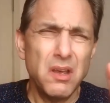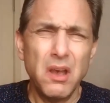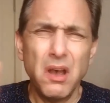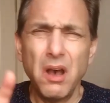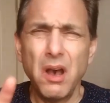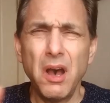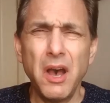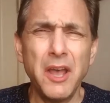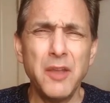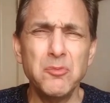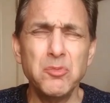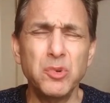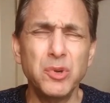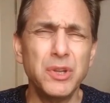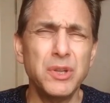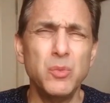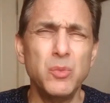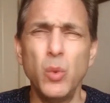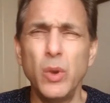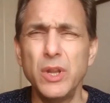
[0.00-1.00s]

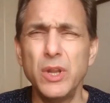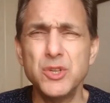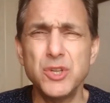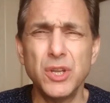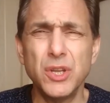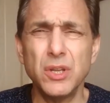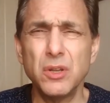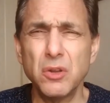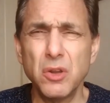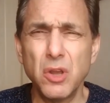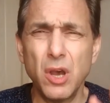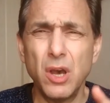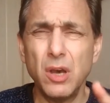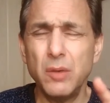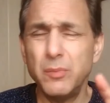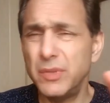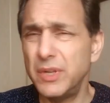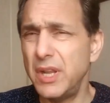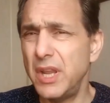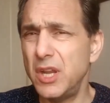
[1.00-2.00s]
hybrid widget
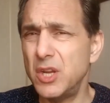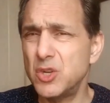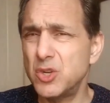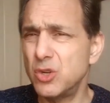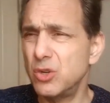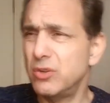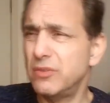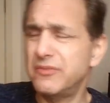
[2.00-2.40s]
combination